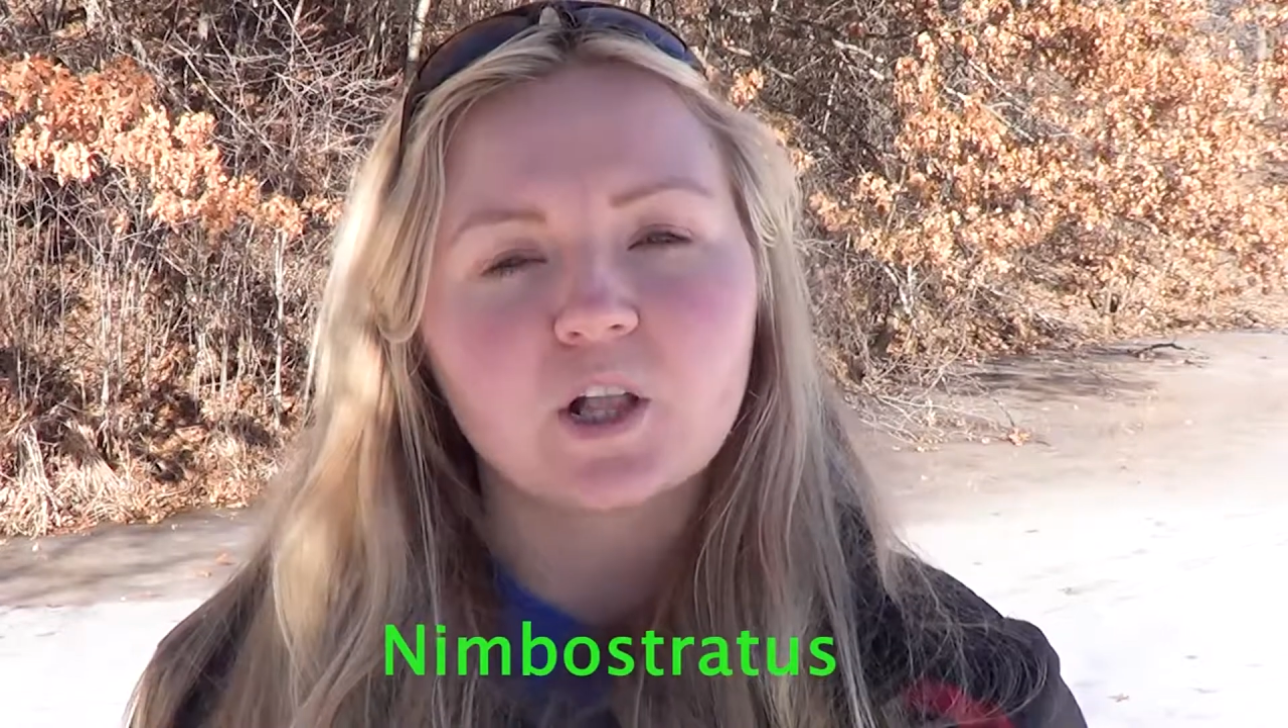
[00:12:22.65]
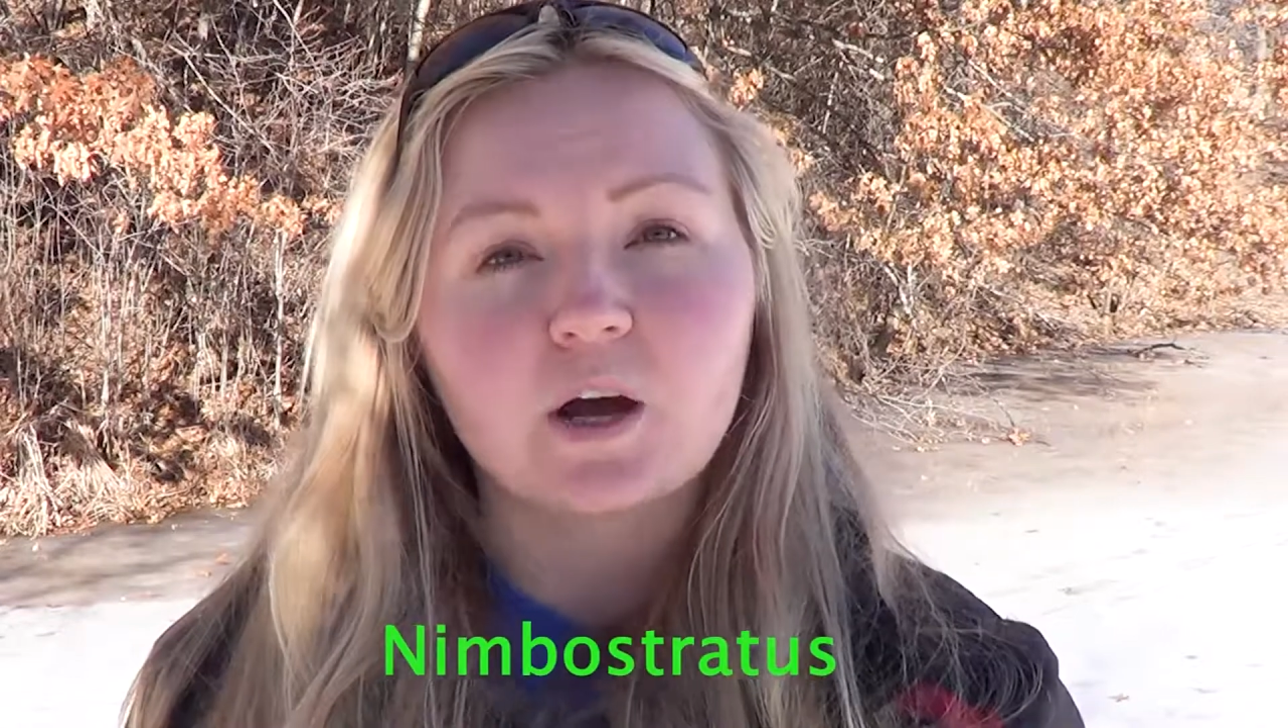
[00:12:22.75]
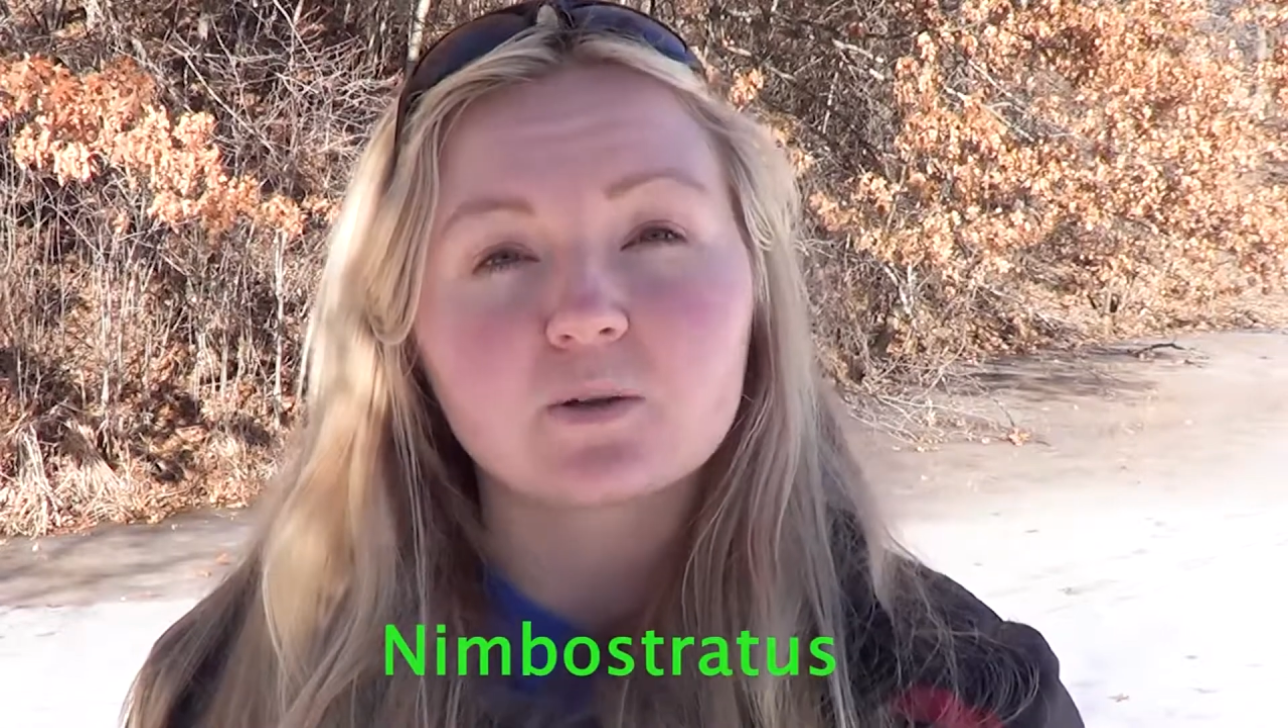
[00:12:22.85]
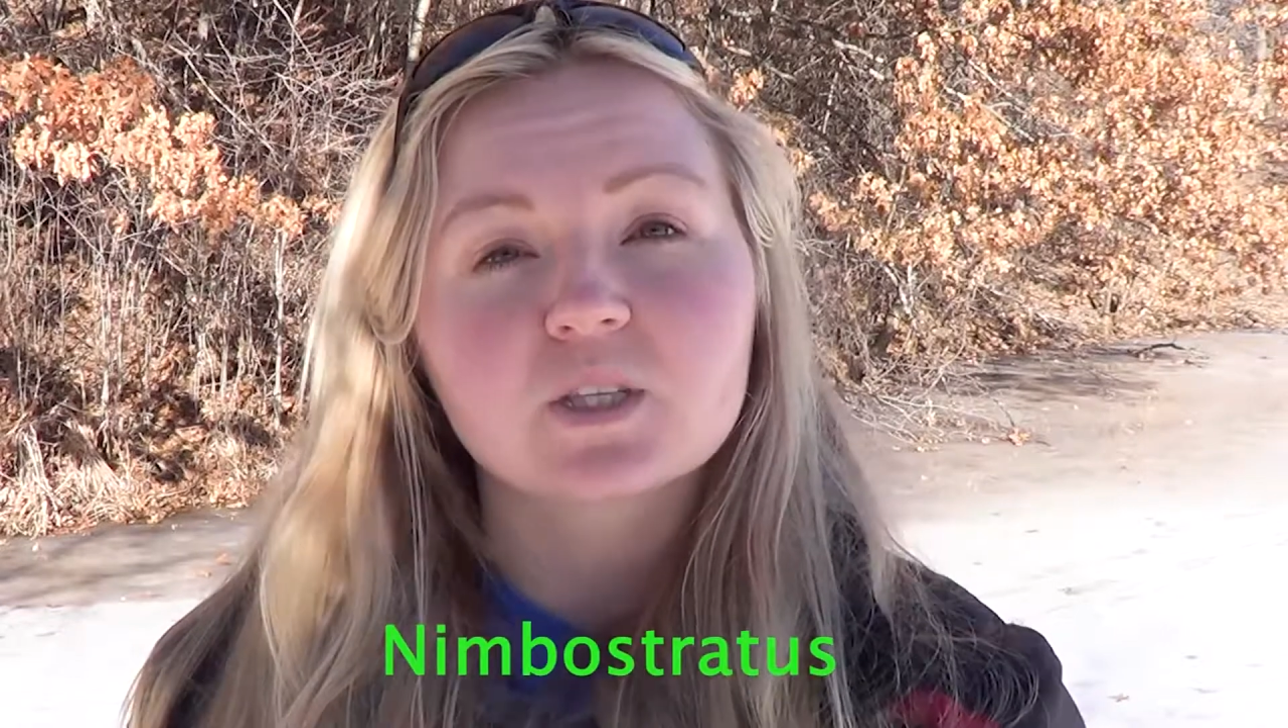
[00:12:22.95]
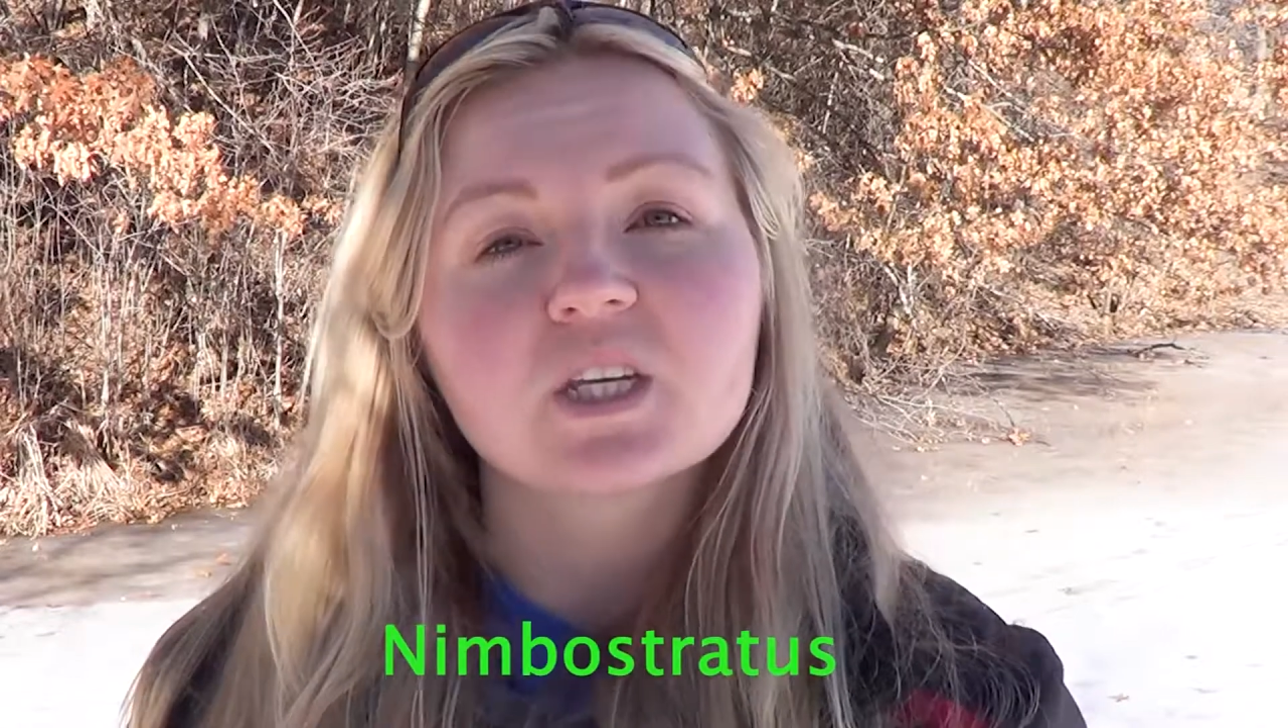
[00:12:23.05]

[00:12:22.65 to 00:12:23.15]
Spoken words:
clouds.